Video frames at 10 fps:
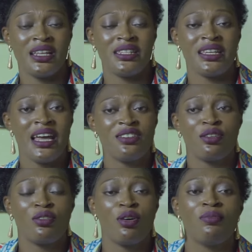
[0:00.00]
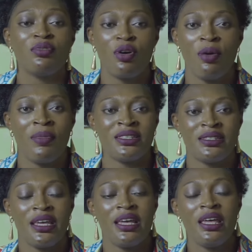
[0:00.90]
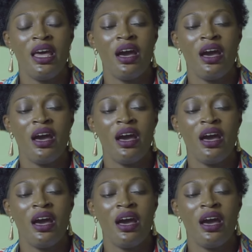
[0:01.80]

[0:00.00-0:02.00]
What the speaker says: and the guy just come and say,